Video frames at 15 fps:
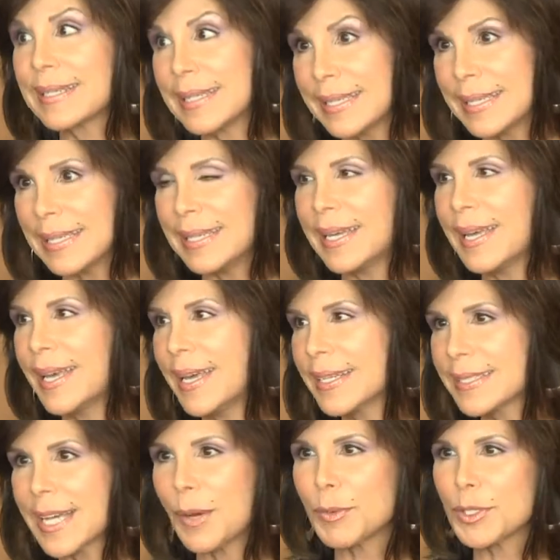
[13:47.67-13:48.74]
Lee and
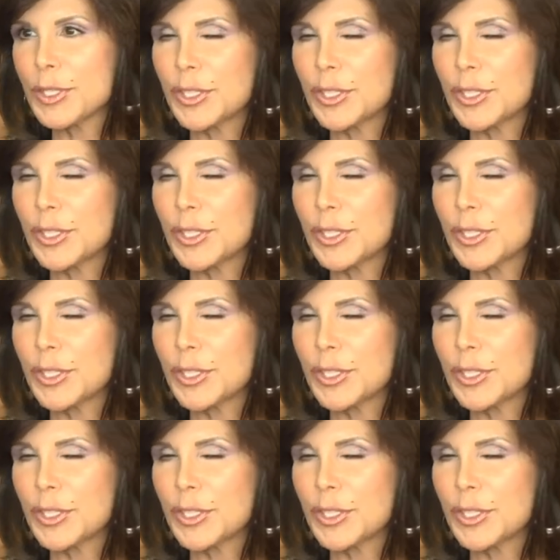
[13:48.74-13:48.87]
Thomas